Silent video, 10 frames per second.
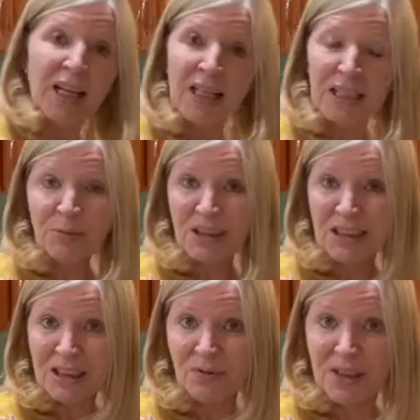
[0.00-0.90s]
I'm just
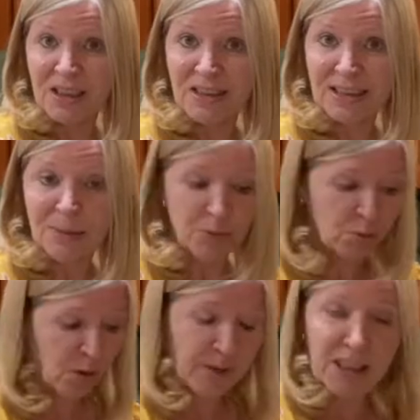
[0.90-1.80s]
going to fill this up, and
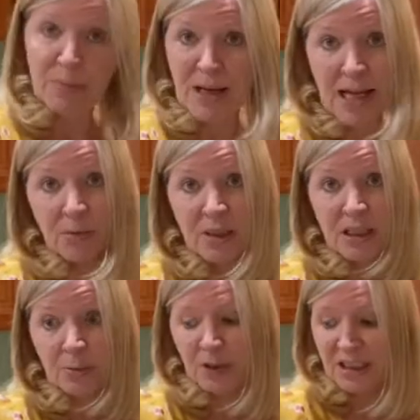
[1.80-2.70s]
when we come back, we're
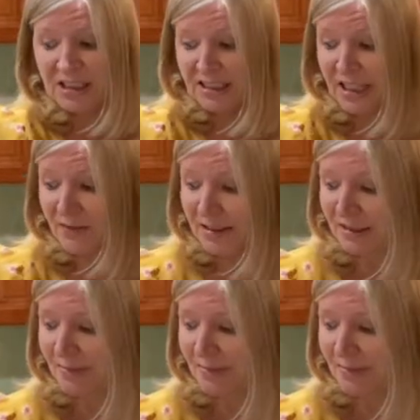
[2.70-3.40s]
going to put it in the oven.